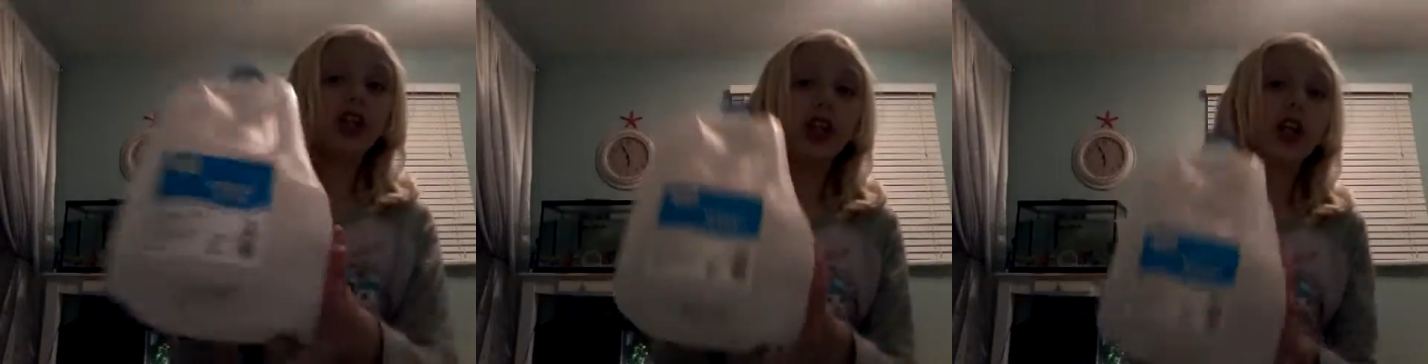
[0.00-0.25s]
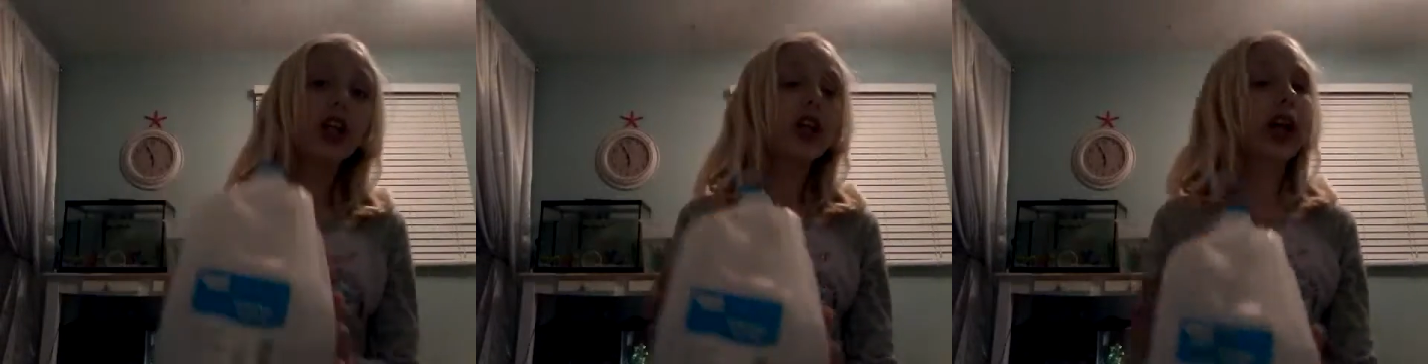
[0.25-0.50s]
you
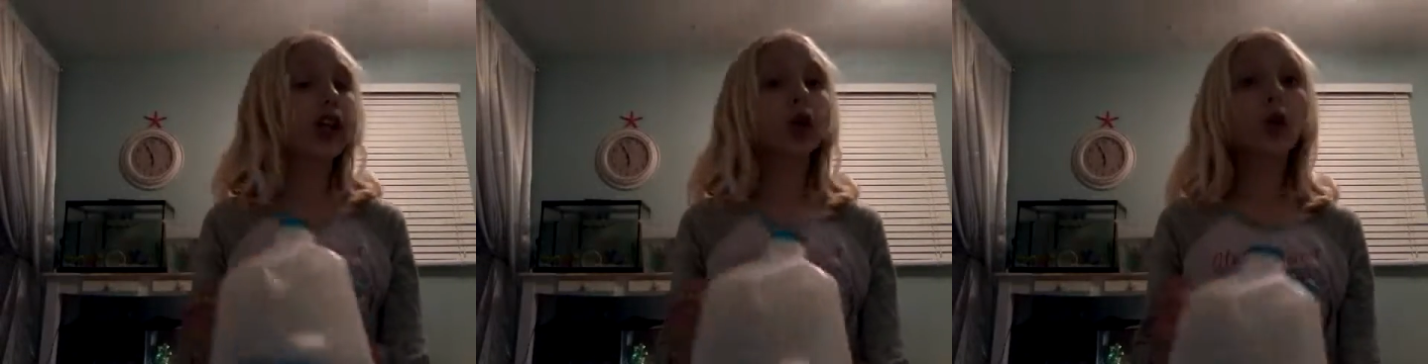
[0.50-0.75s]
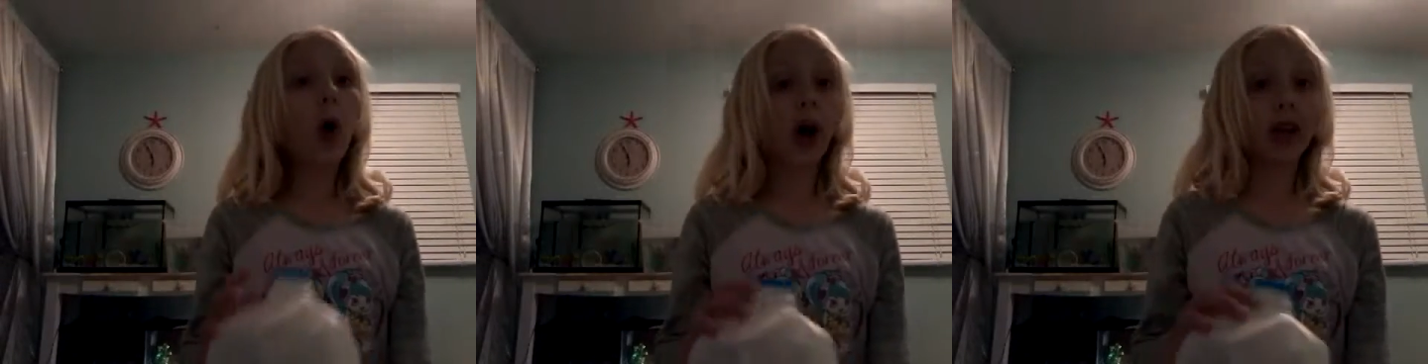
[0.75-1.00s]
need to let
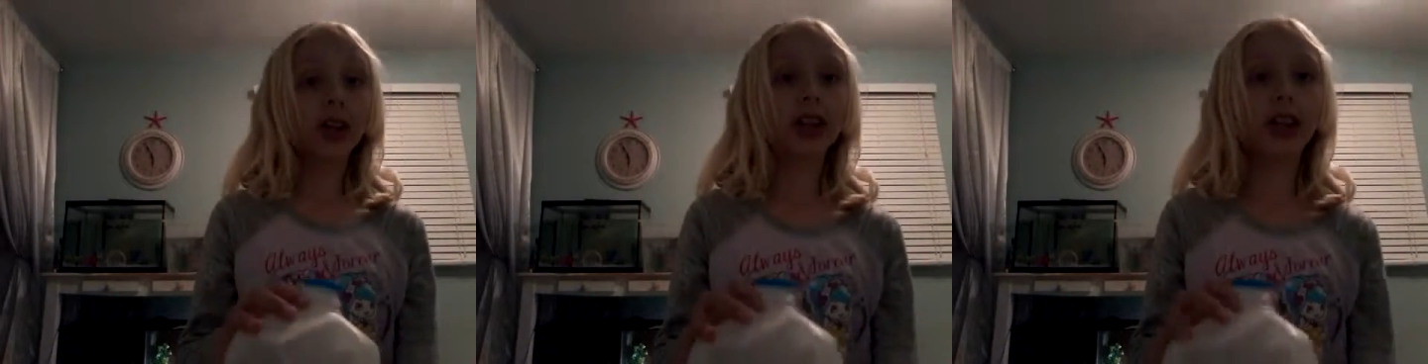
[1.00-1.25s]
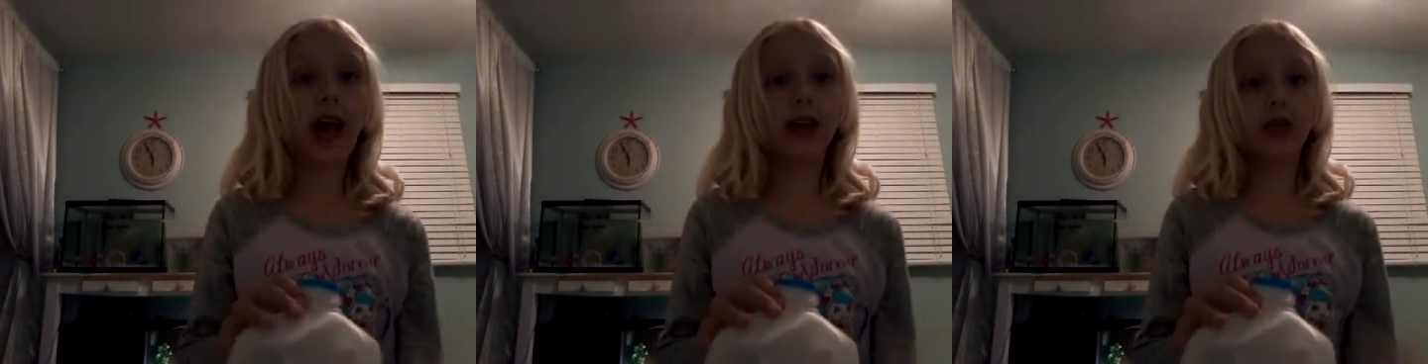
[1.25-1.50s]
your water
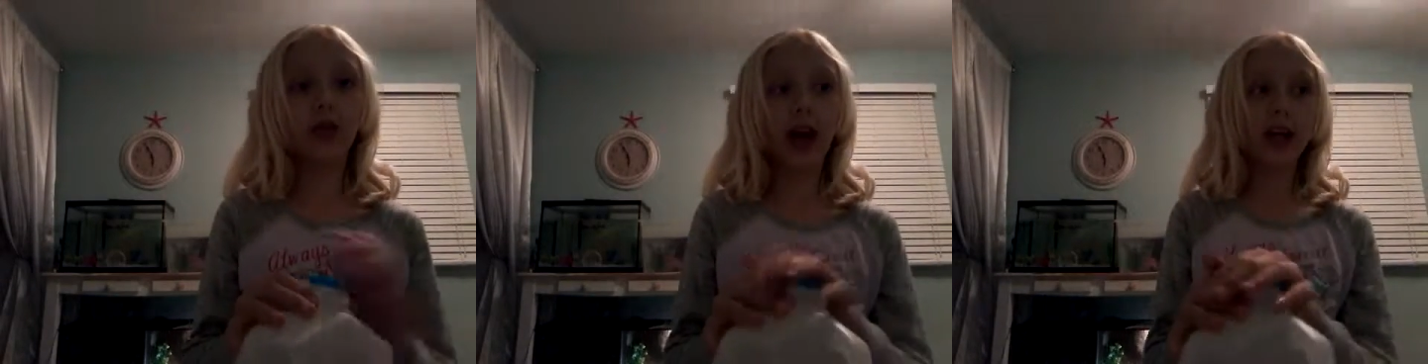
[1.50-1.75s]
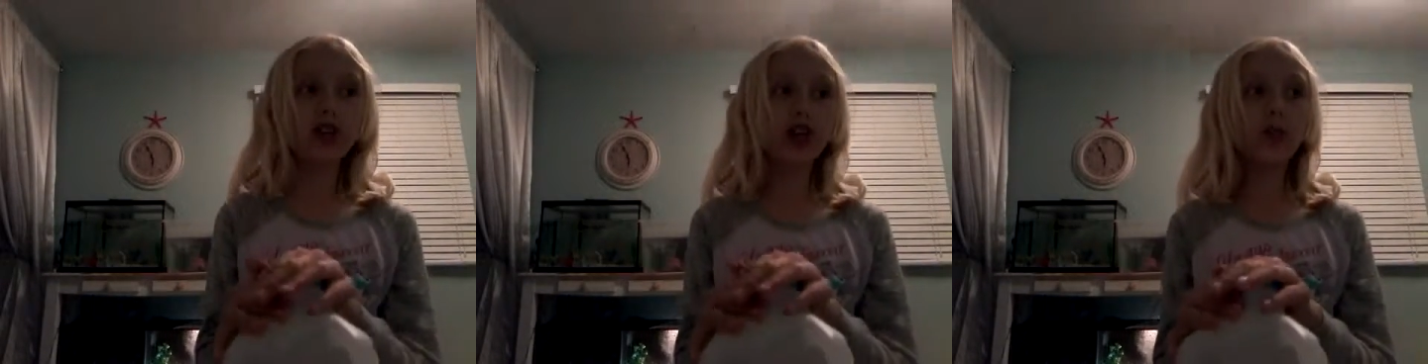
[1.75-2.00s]
sit out. You
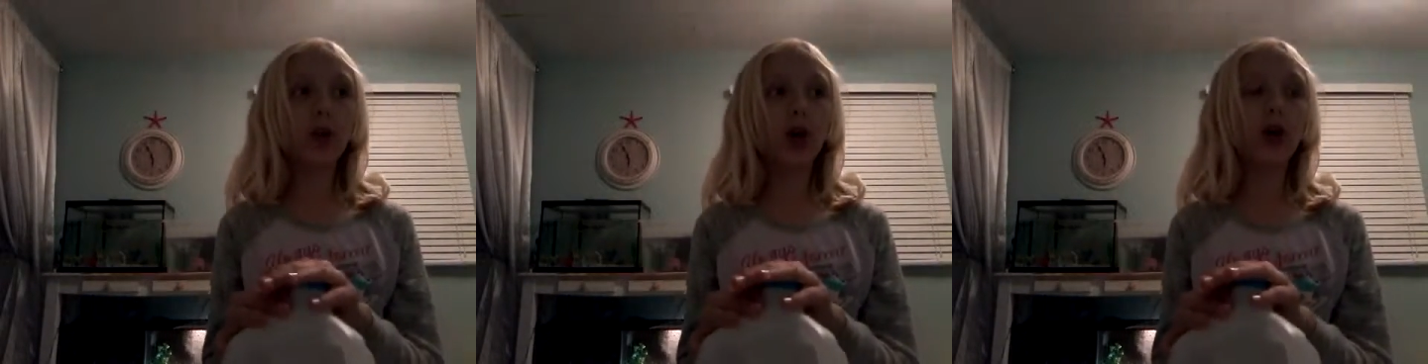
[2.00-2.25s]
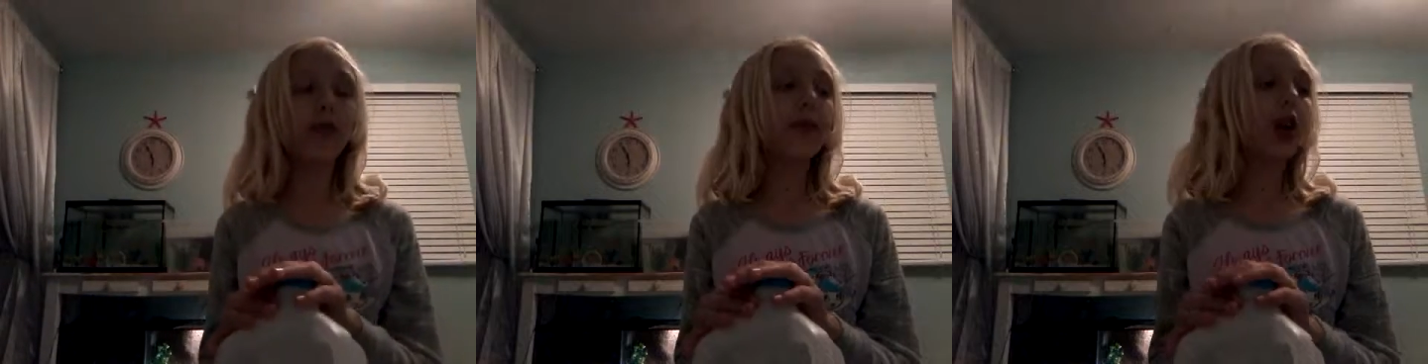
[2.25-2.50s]
can't just
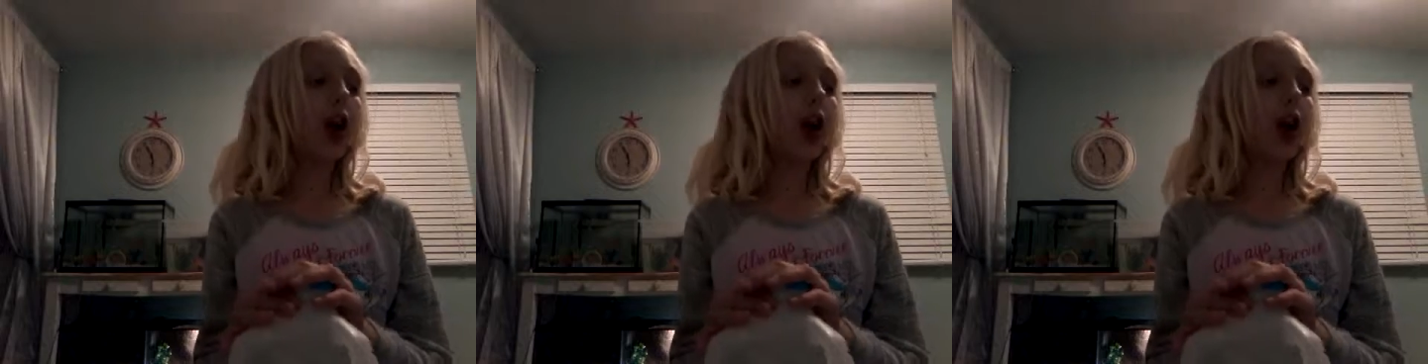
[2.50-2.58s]
put